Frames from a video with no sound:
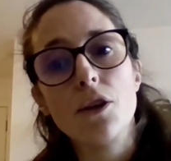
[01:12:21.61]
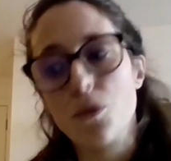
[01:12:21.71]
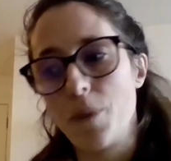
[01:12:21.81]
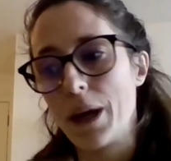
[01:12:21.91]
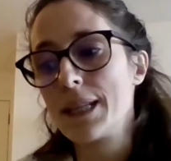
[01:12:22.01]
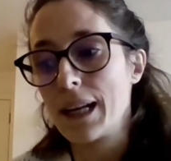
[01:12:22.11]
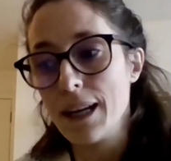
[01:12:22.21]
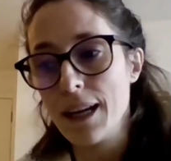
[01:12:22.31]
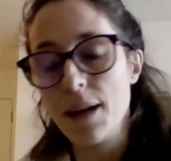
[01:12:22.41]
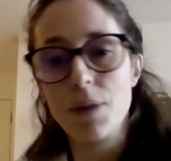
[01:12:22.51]
to
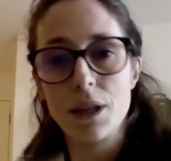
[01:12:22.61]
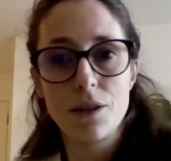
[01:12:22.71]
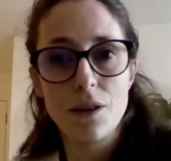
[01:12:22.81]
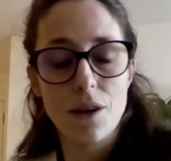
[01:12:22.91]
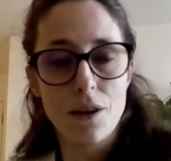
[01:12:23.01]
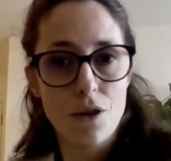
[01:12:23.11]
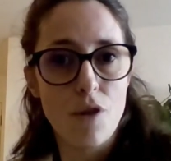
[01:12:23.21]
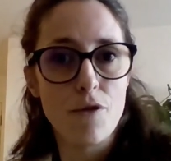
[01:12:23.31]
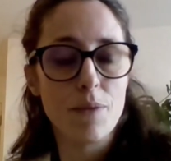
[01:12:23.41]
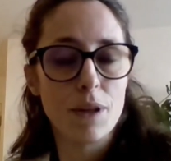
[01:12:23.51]
basically limit
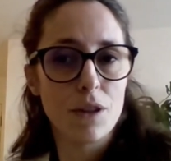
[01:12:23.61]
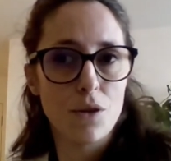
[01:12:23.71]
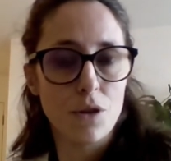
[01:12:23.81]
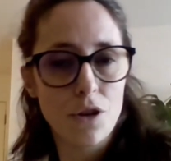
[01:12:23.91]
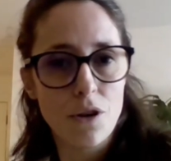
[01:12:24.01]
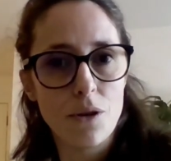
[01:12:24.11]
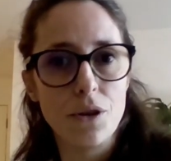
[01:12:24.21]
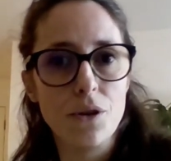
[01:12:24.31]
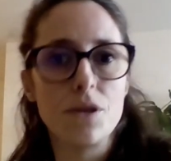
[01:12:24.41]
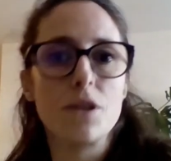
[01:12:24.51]
government control
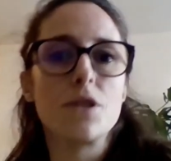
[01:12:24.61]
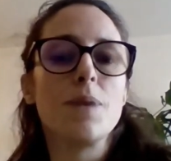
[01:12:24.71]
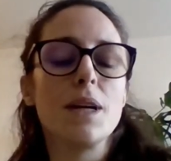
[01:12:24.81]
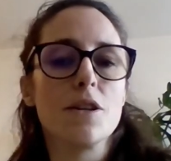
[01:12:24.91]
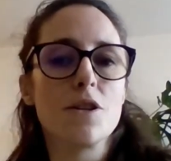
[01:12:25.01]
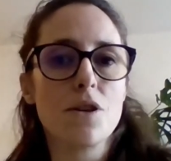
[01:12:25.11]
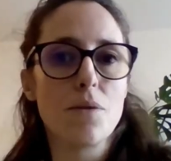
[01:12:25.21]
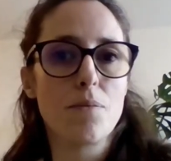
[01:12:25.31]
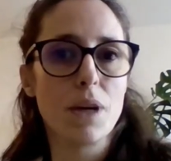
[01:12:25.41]
on user speech,